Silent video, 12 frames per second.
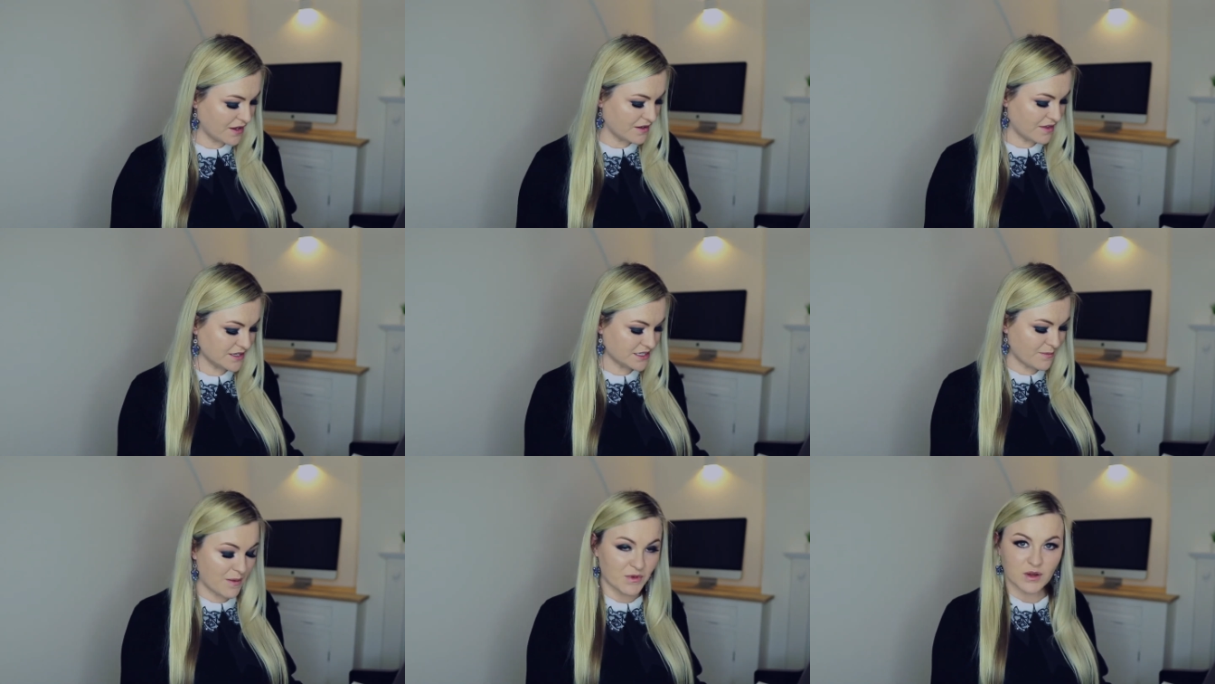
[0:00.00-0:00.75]
Now this
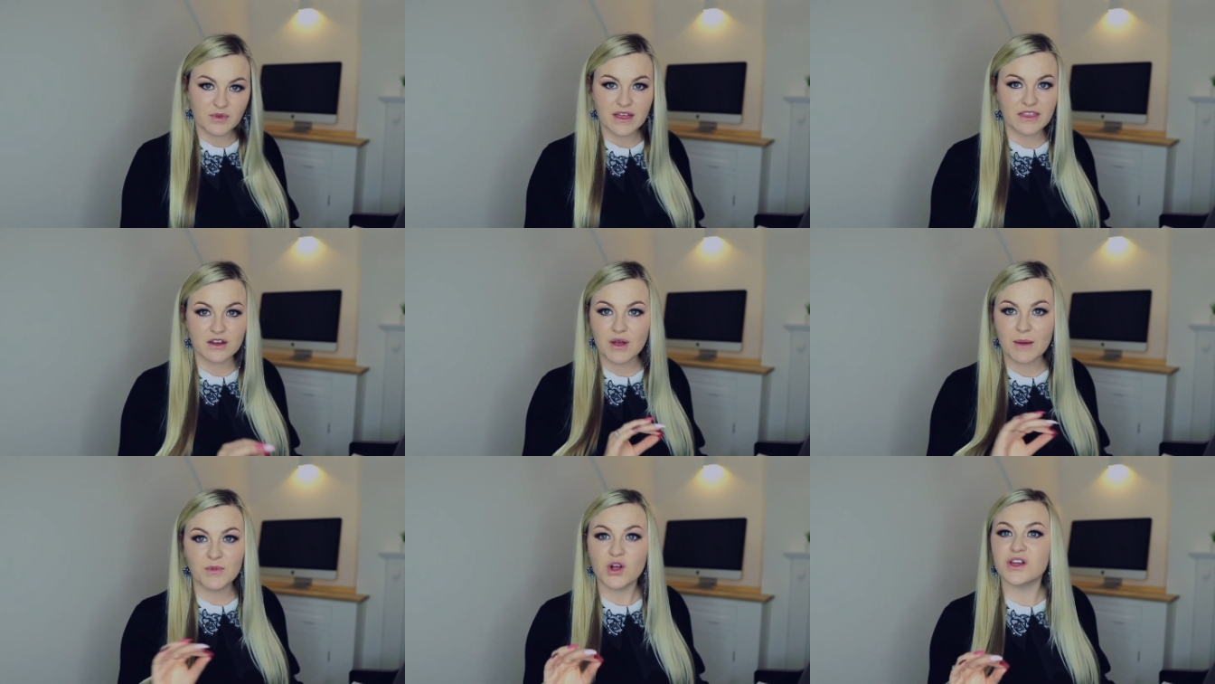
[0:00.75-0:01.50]
time I'm going to play the note.
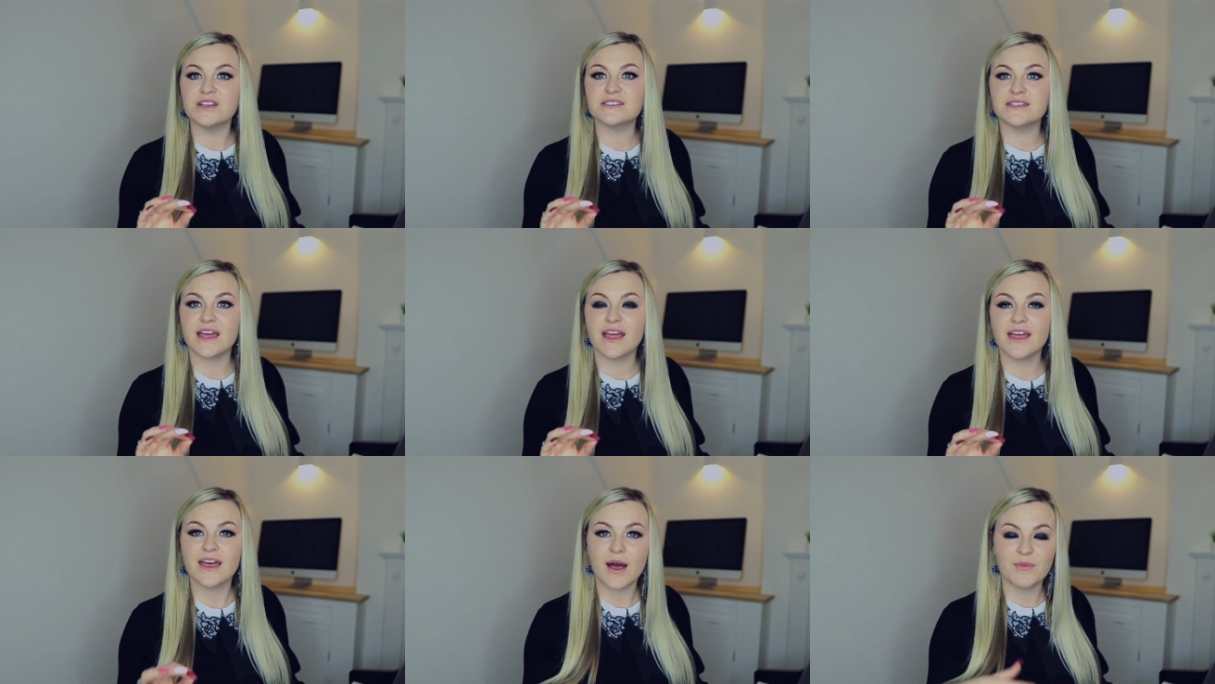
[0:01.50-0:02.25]
I'm not going to
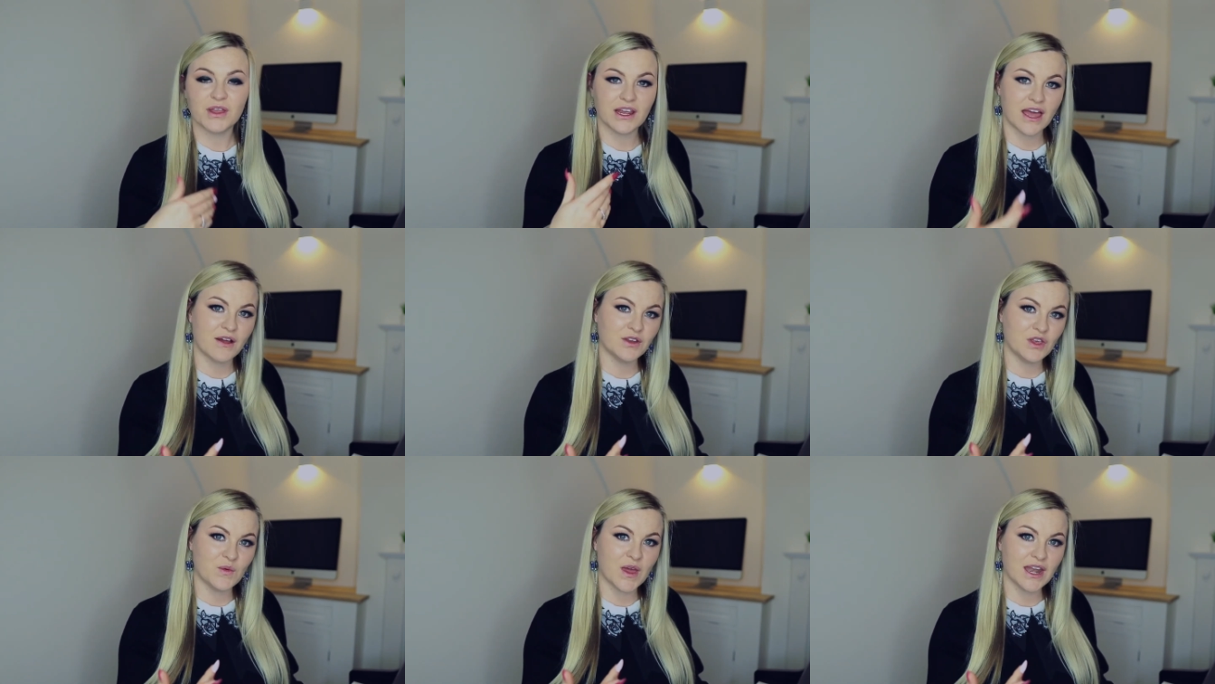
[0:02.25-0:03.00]
sing. I'm going to count
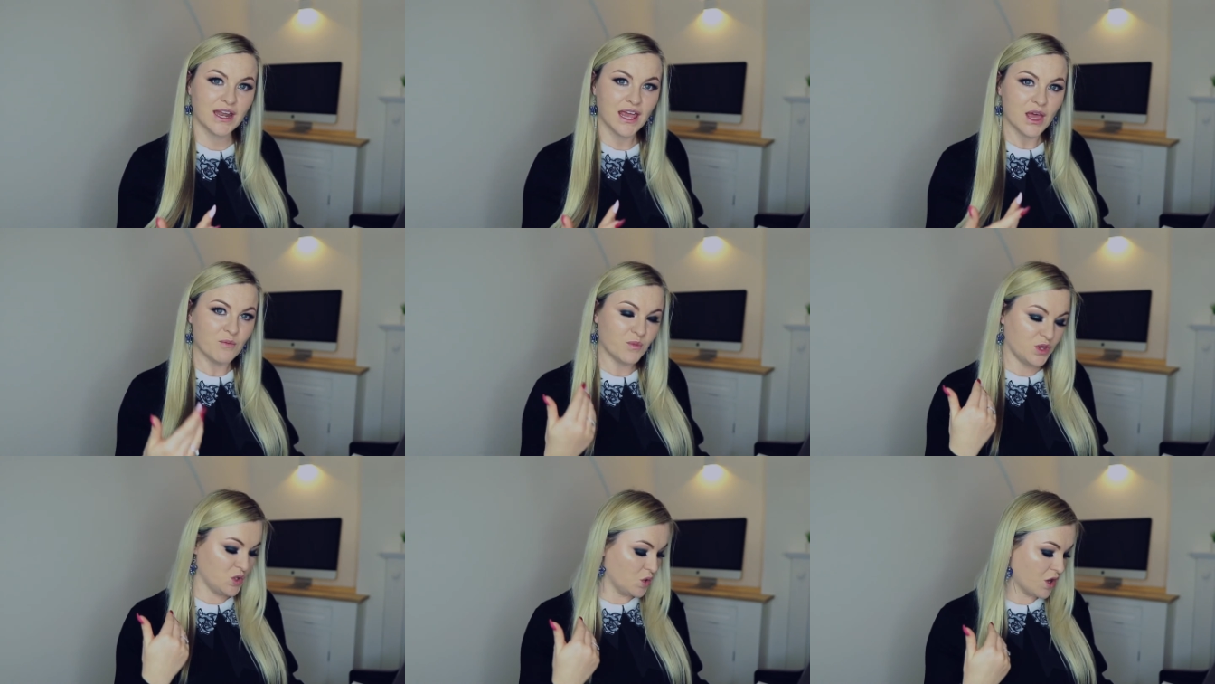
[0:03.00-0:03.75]
you in,
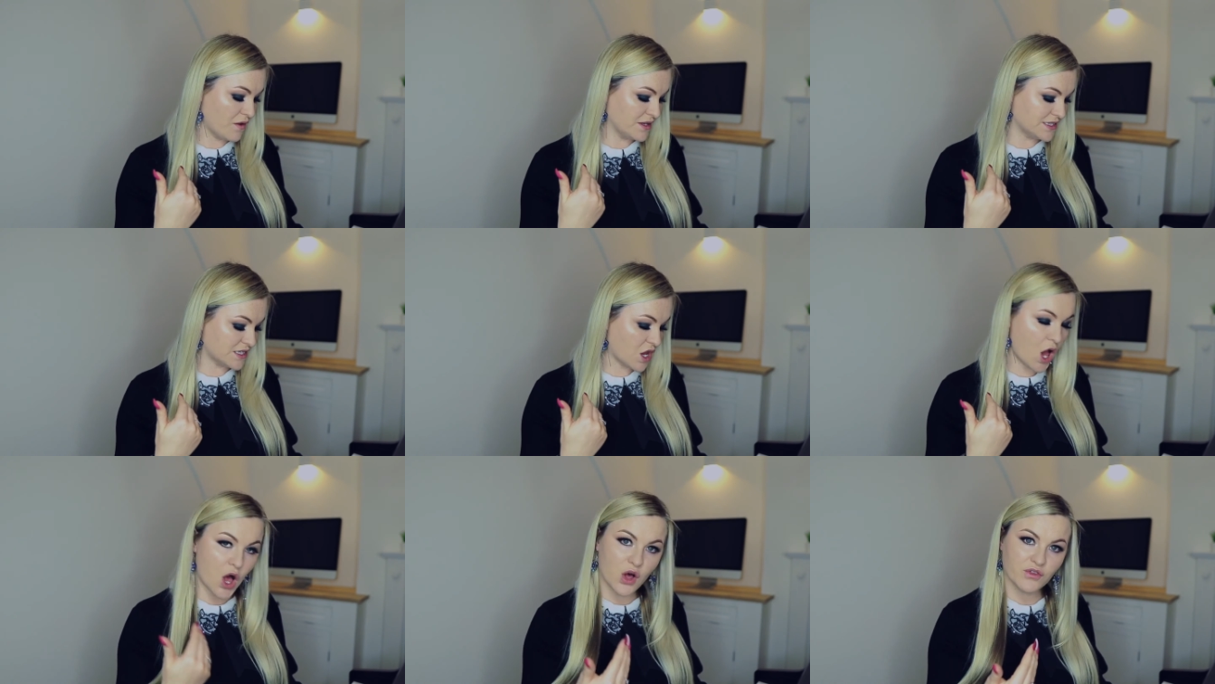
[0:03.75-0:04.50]
but you're going to
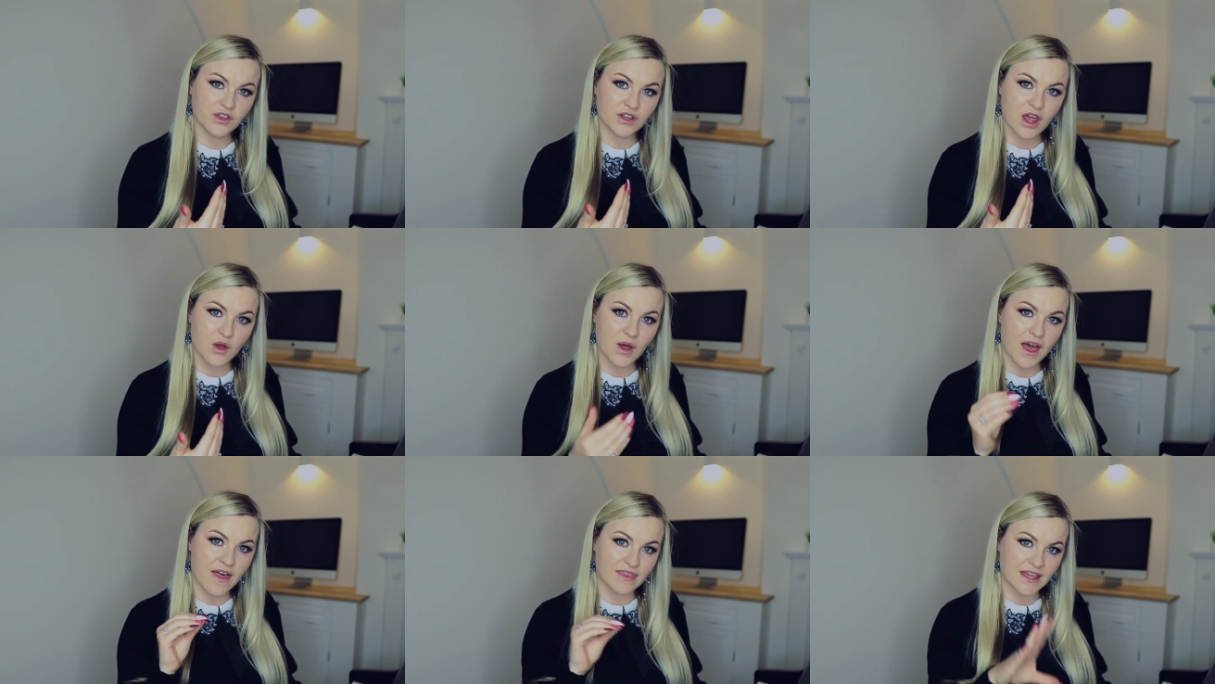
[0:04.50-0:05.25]
hold the
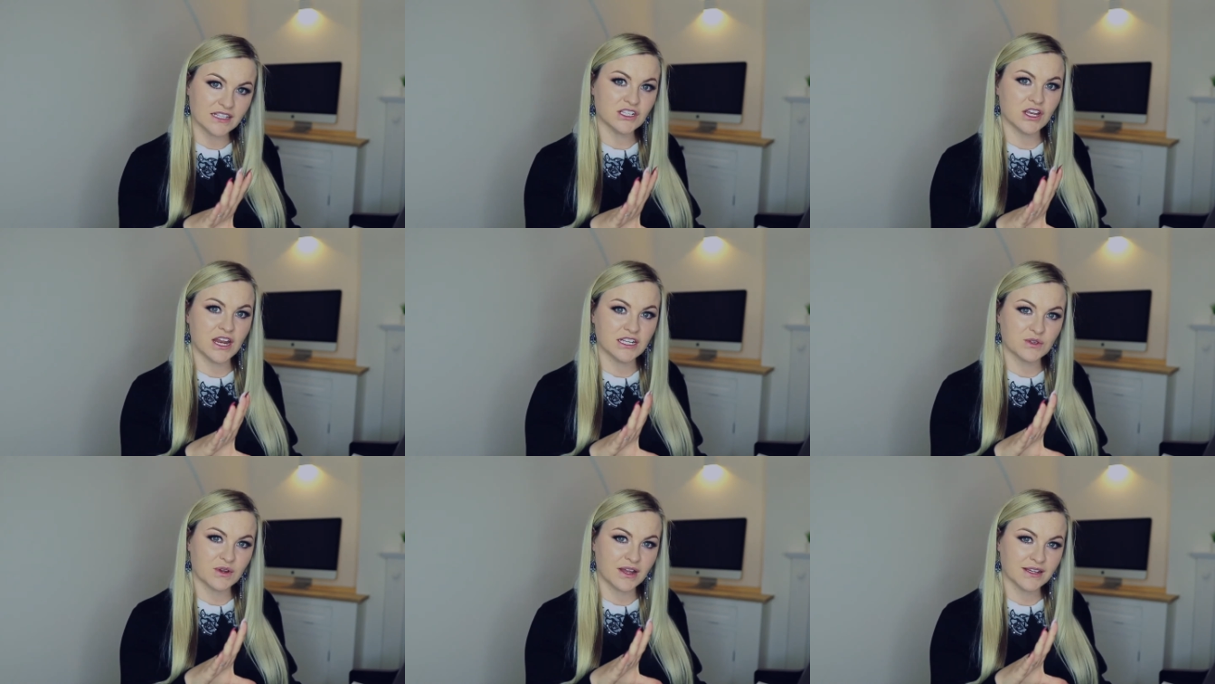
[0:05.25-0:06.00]
note and then turn it
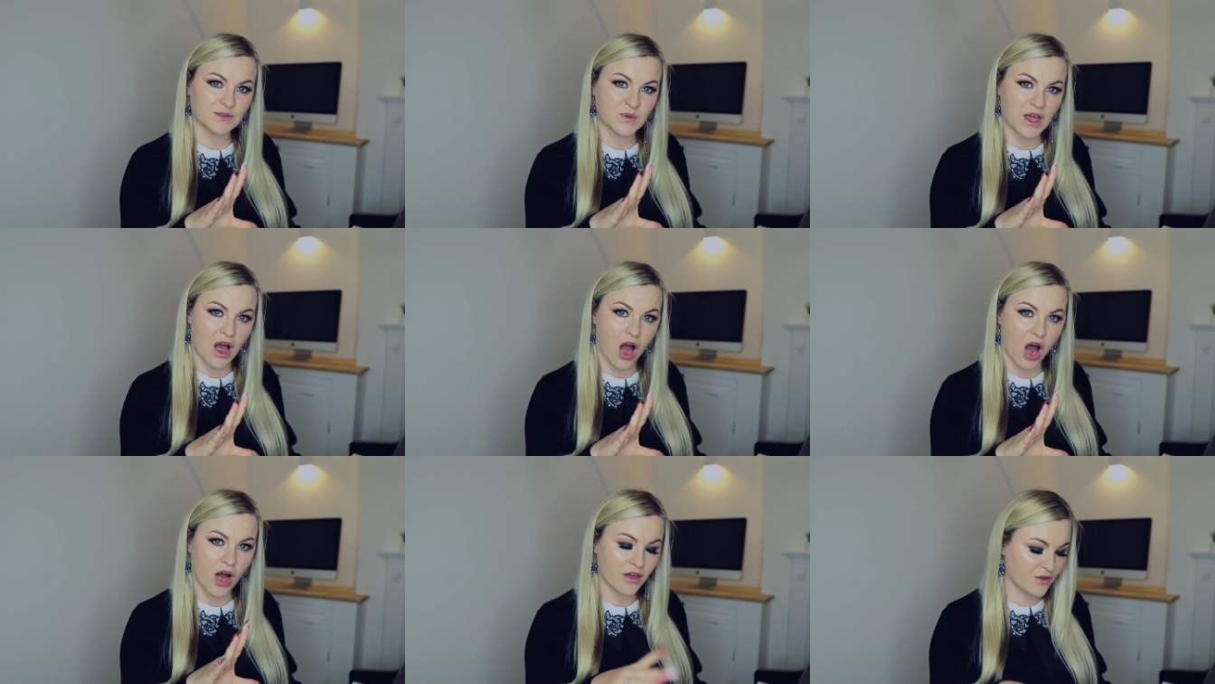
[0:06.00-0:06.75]
to a nice big
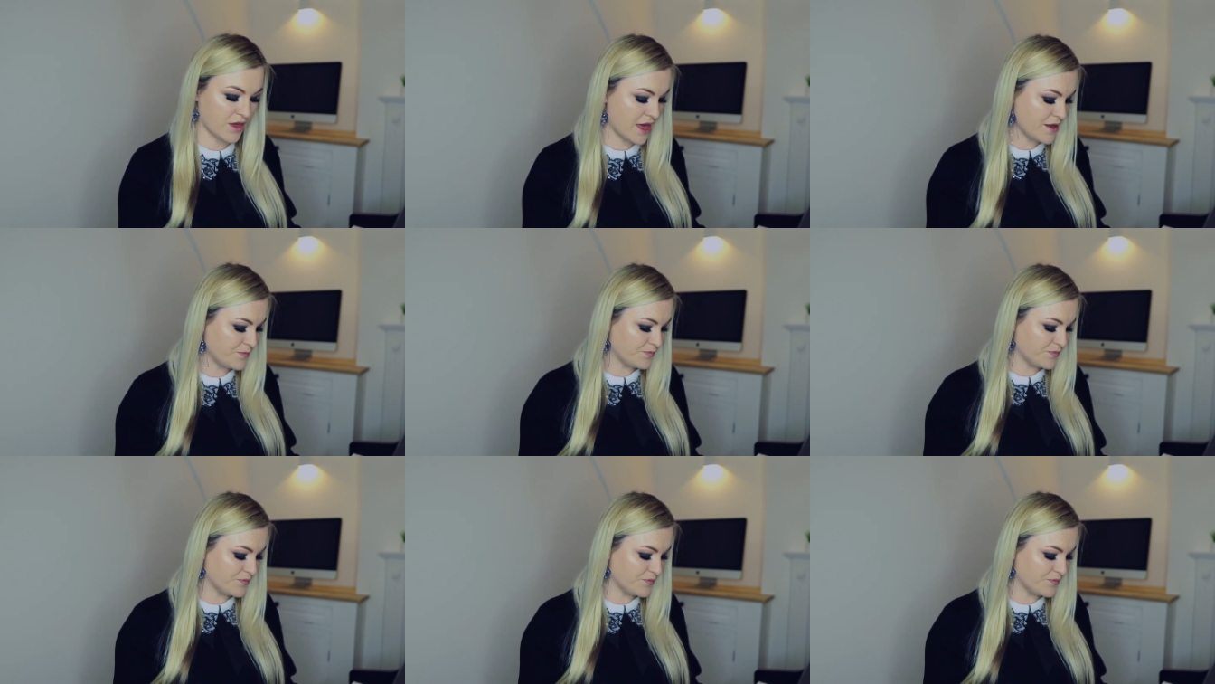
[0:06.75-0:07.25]
ah, okay?